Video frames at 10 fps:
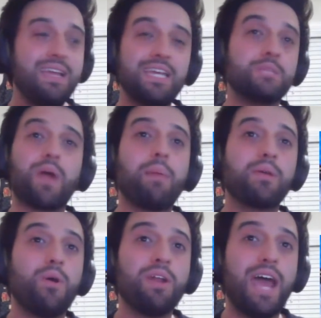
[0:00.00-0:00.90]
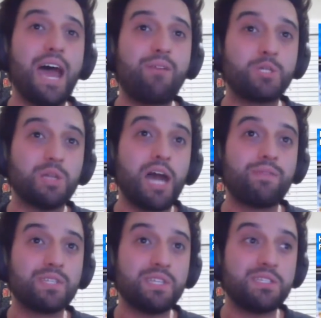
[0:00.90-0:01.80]
He's probably going to average a lot
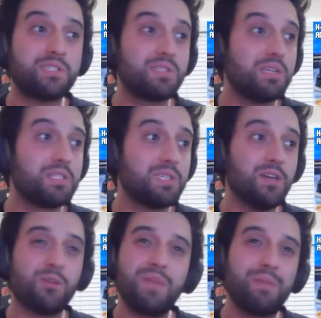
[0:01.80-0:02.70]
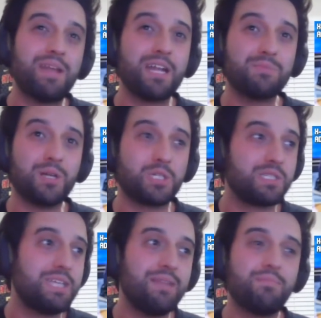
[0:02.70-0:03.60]
of assists still, maybe not as much
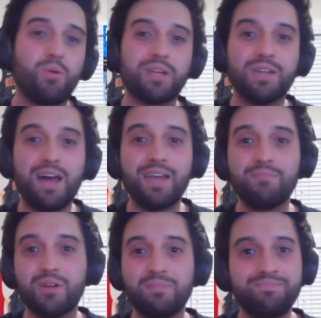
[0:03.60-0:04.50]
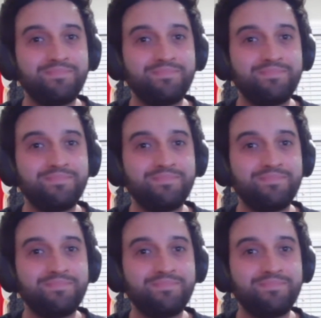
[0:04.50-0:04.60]
as 10.9, but